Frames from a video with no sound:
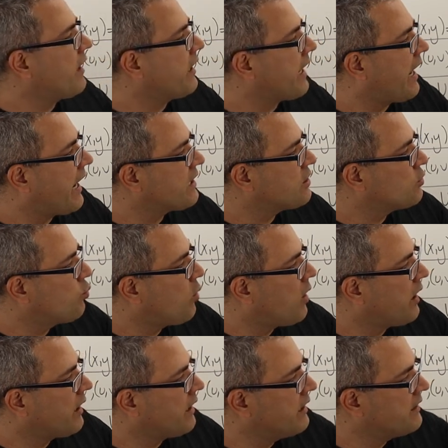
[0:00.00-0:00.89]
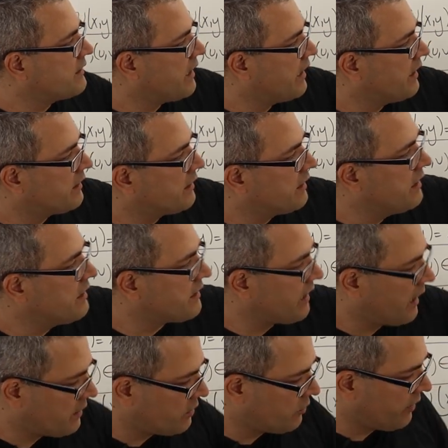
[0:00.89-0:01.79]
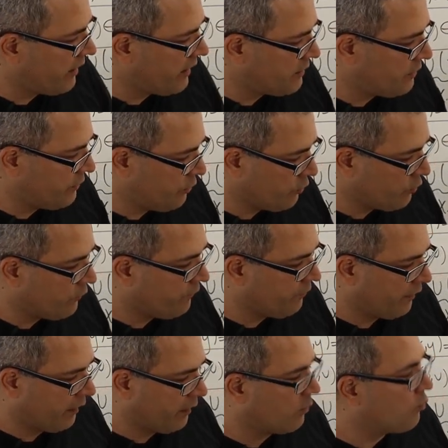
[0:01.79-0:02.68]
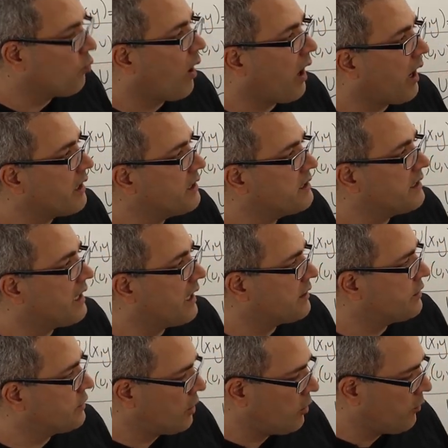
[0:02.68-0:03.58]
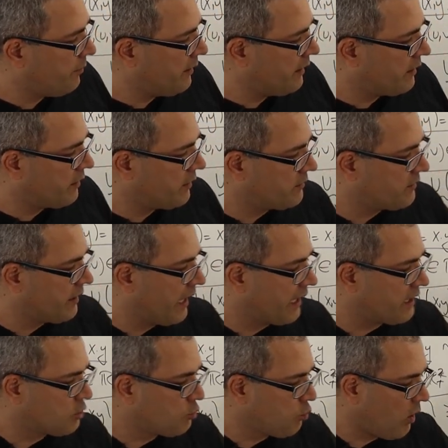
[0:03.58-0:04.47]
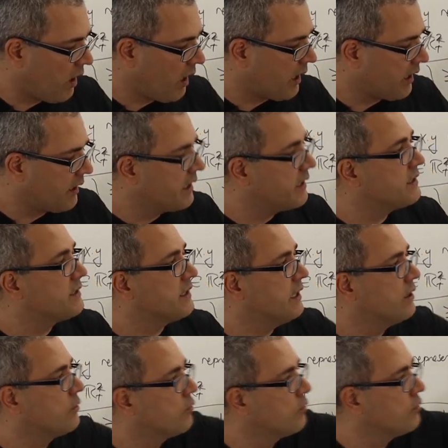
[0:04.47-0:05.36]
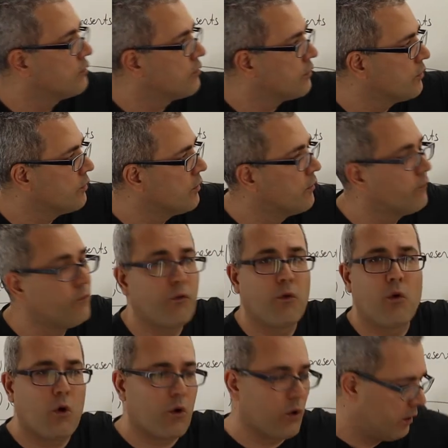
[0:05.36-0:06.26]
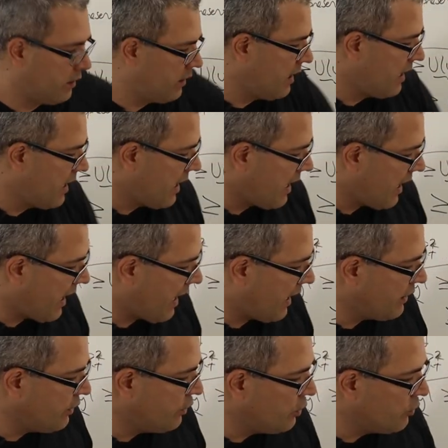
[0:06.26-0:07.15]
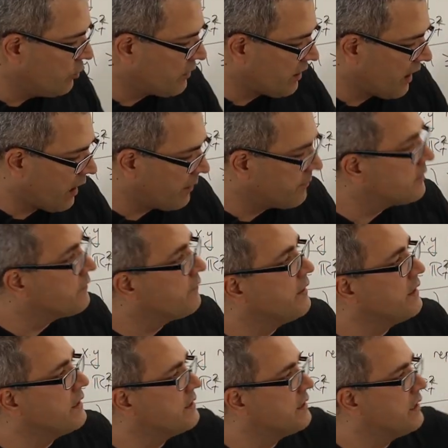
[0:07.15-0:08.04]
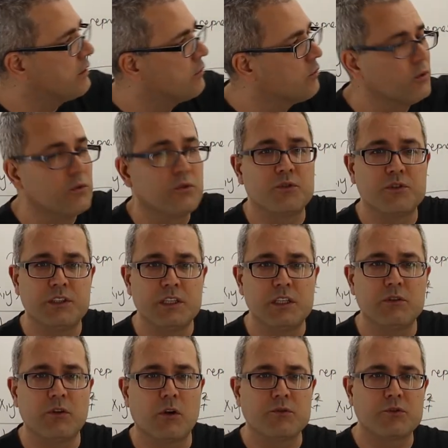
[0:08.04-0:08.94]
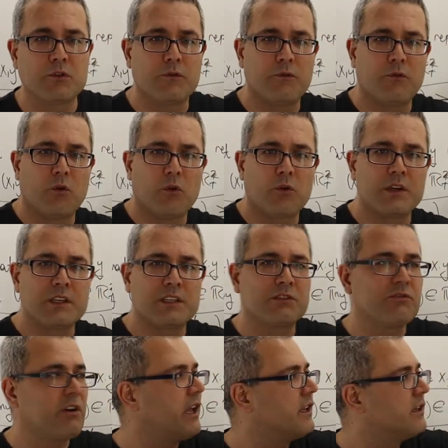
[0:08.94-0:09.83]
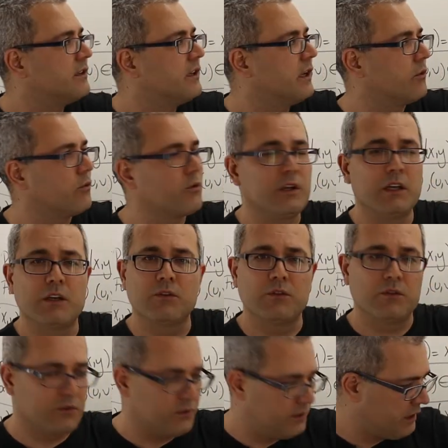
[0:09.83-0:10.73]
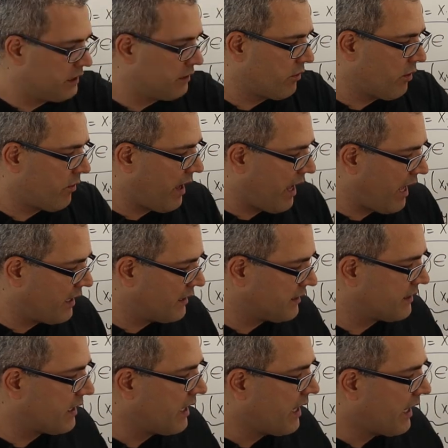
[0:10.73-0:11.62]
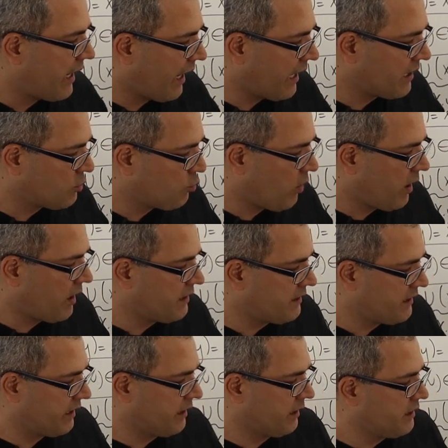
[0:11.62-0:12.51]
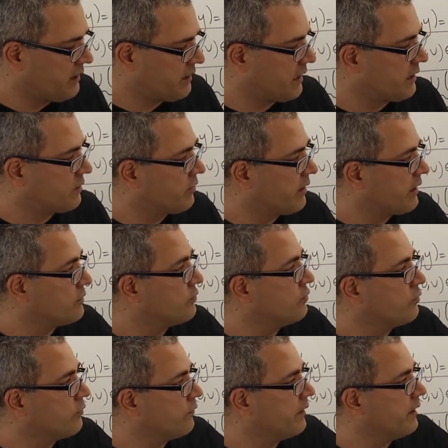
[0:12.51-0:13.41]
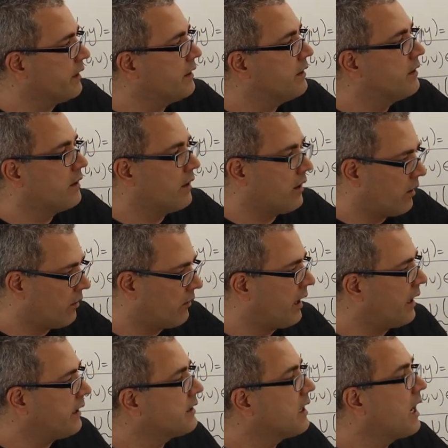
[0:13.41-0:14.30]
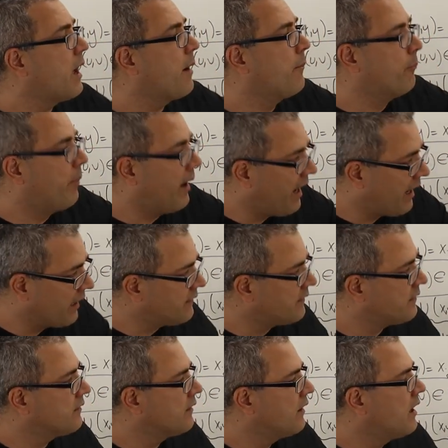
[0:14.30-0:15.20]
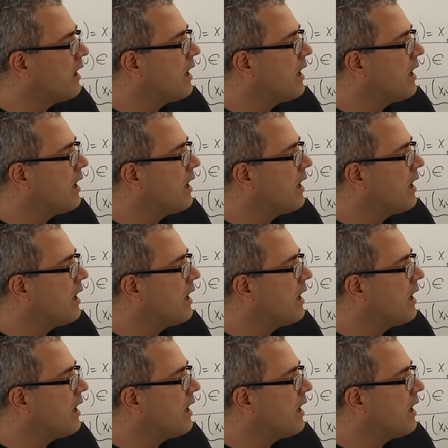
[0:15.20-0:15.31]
that xy is at least as good as uv. Why is that so? Because xy is equal to 4 and u times v is equal to 0. So 4 is greater than or equal to 0. Hence, xy is at least as good as uv. All right. But